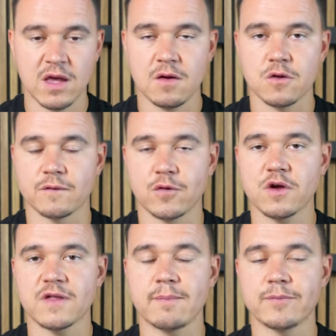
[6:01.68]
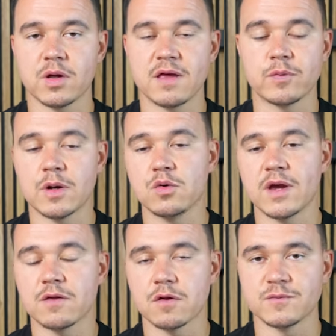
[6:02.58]
So for example, if we look
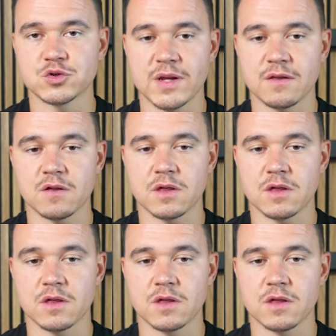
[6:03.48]
at some trends,